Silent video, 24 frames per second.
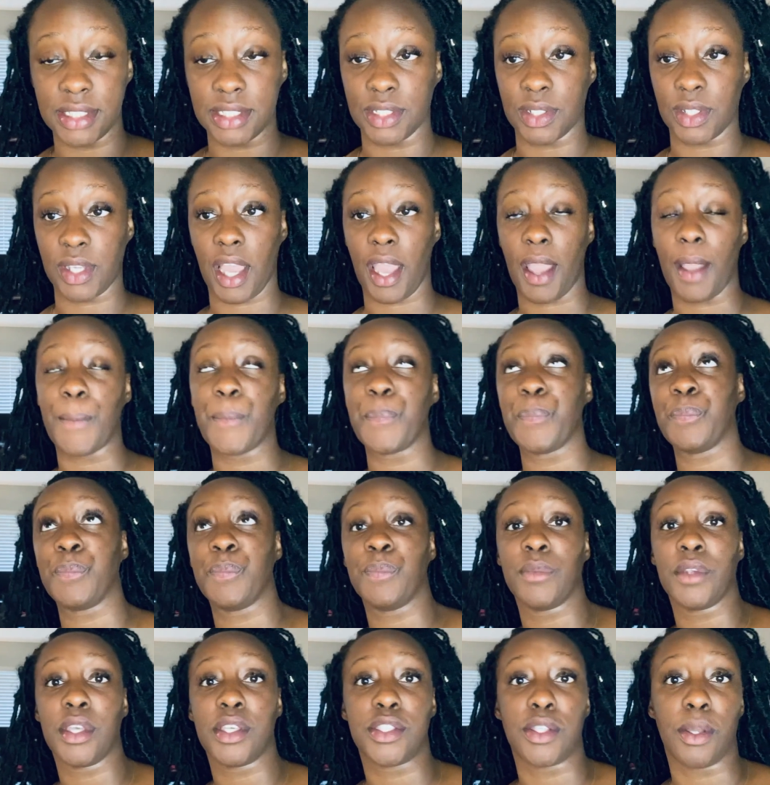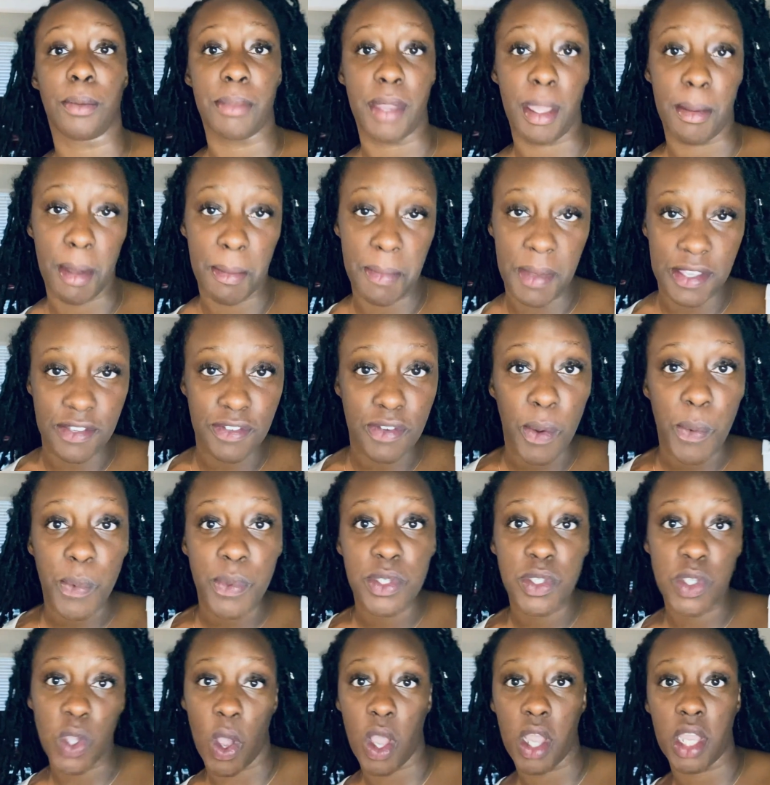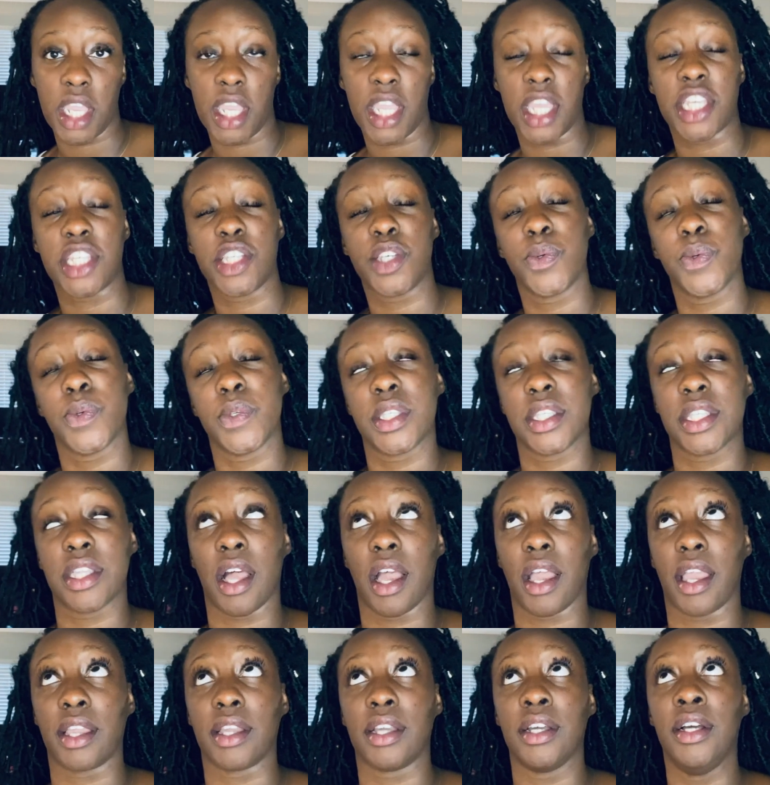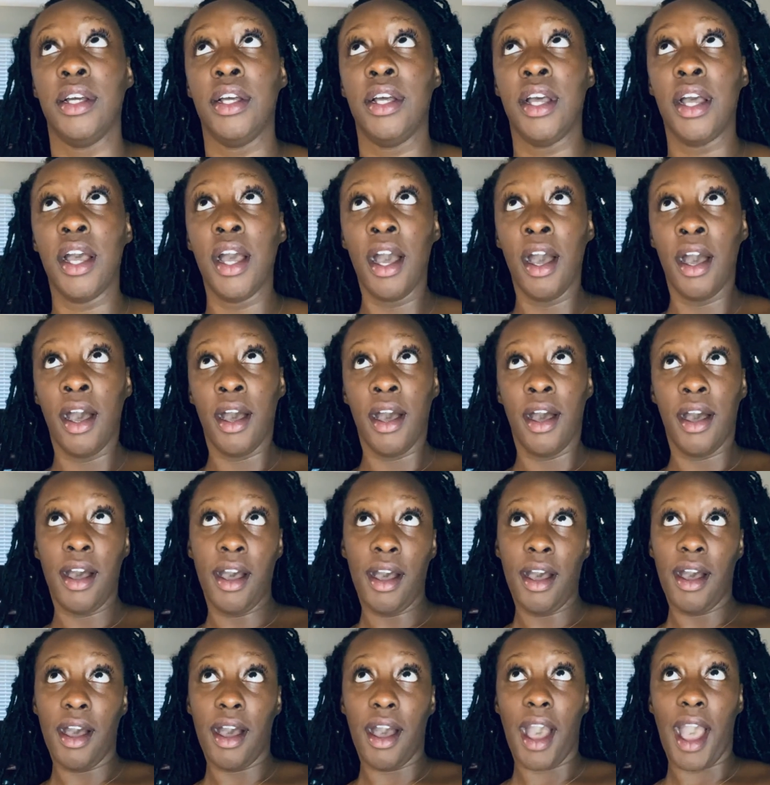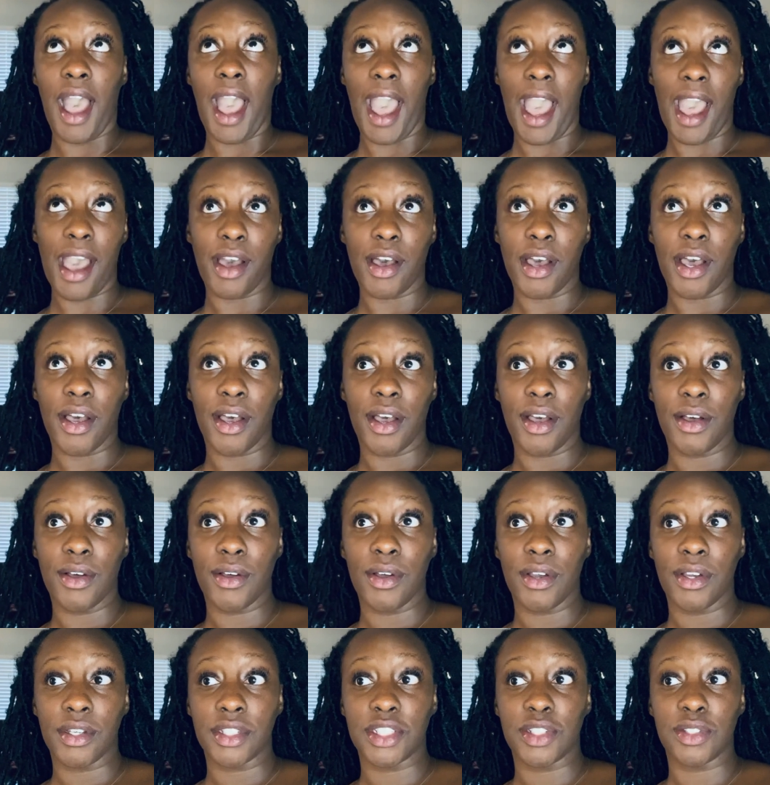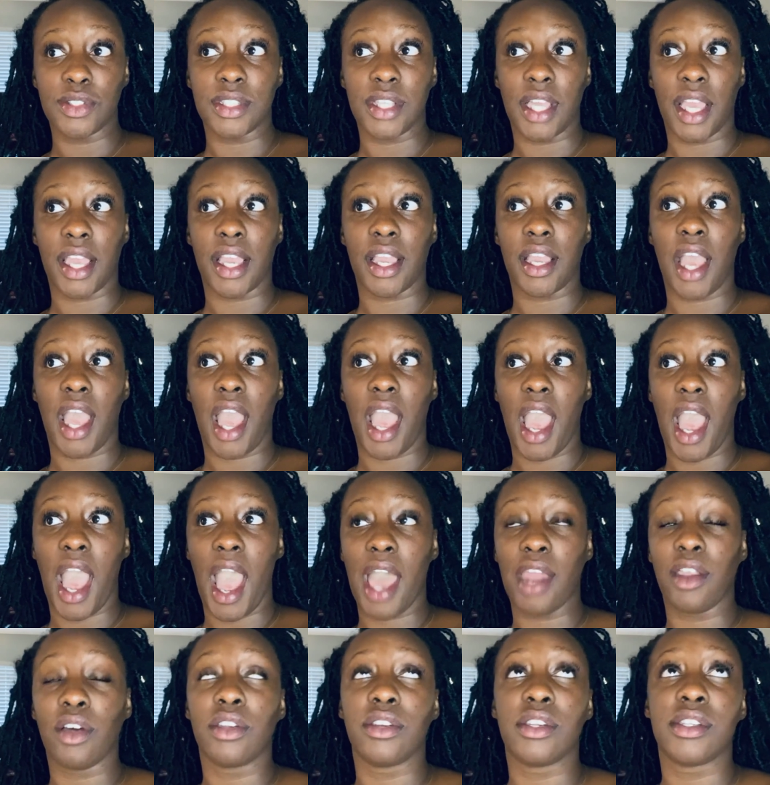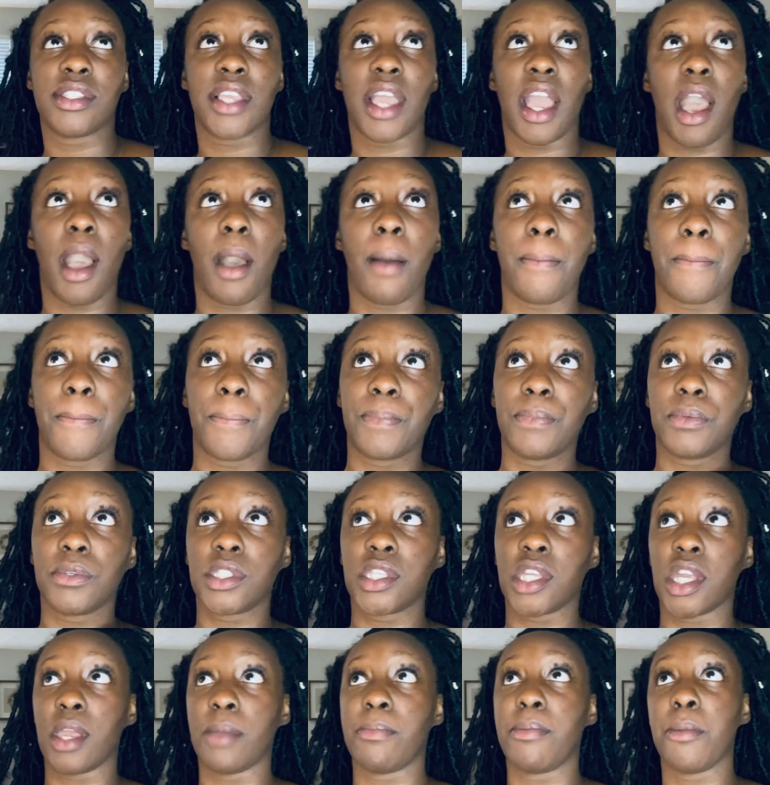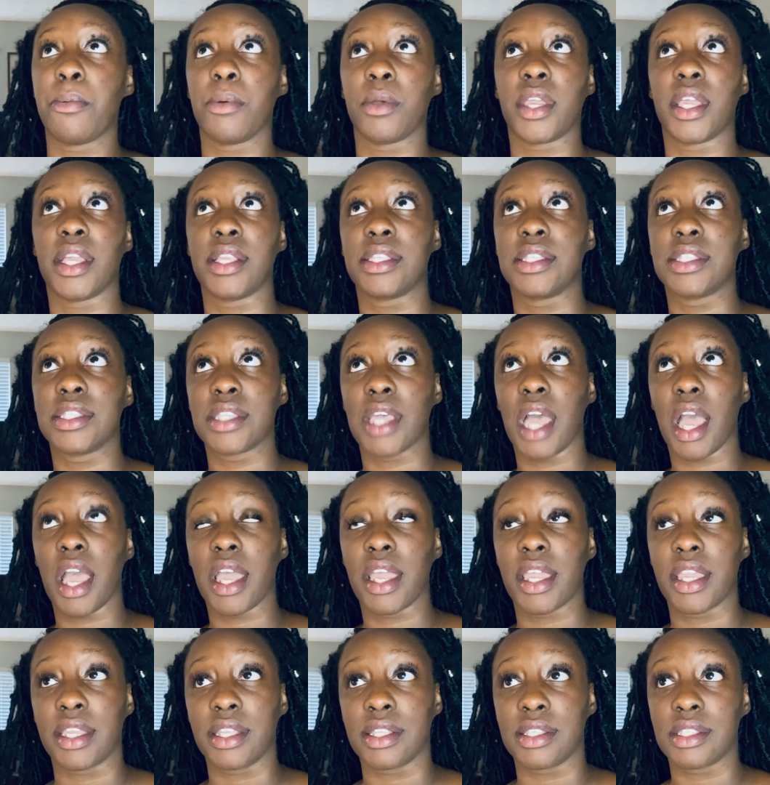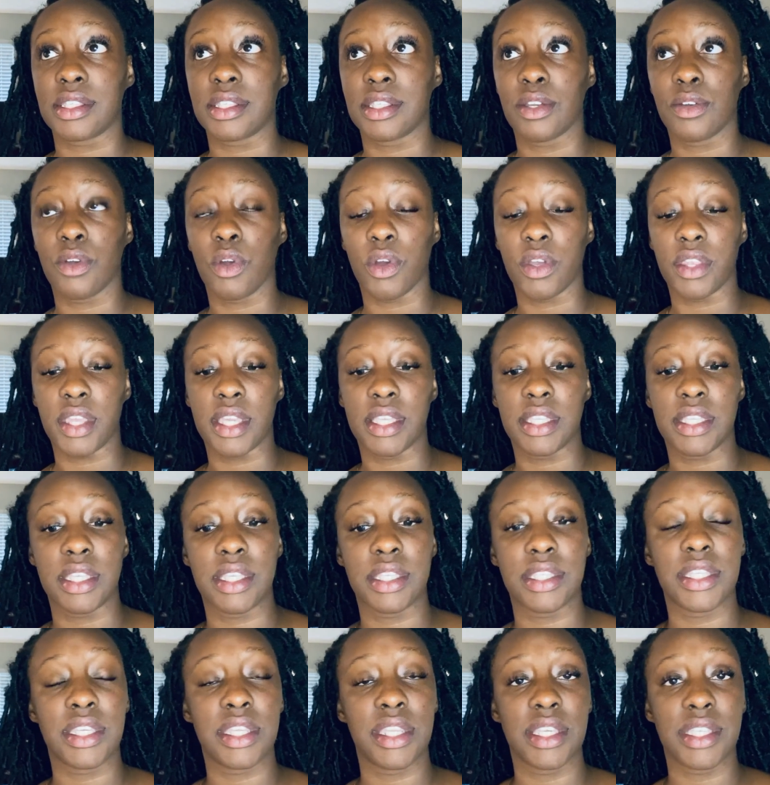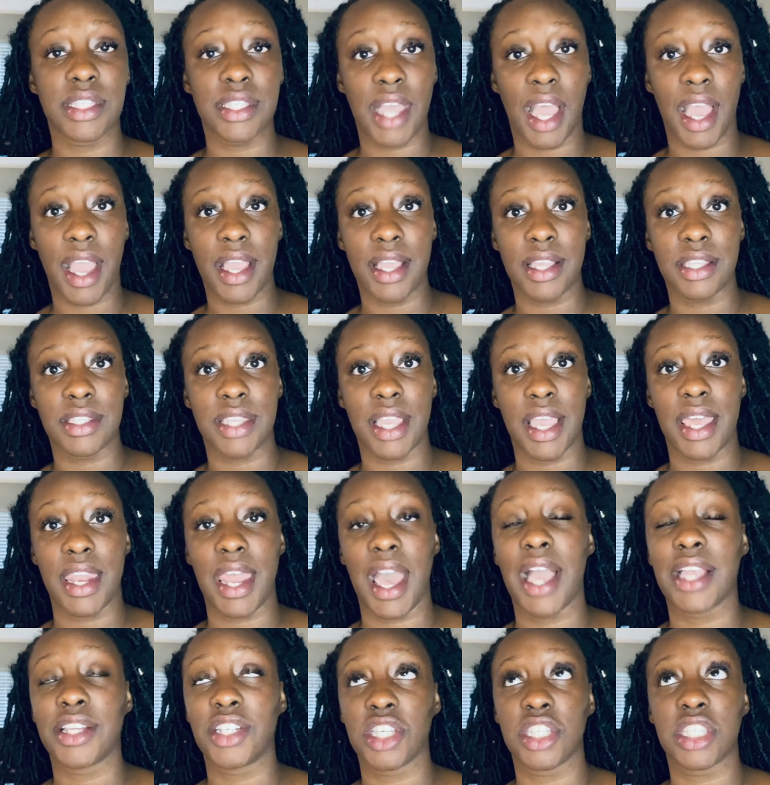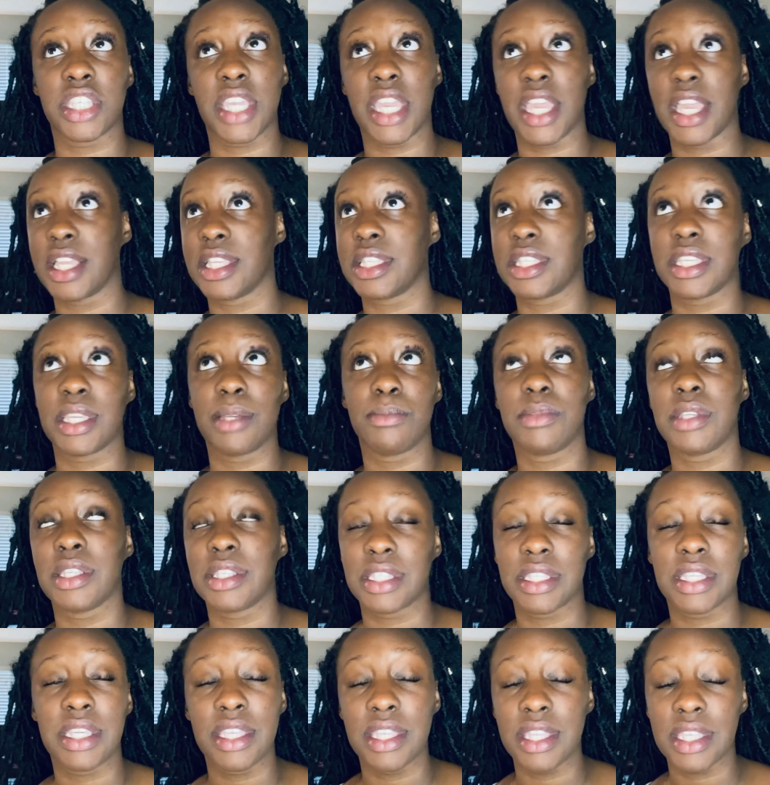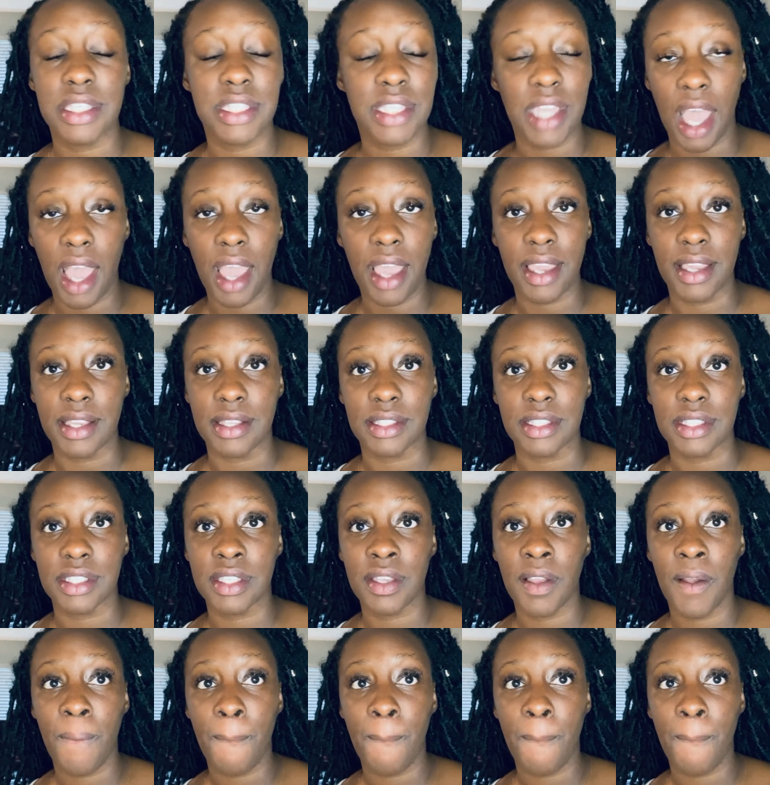okay? So me and my best friend was talking and she was like, I don't understand how certain people get signs or they see the signs and I just can't seem to see the signs.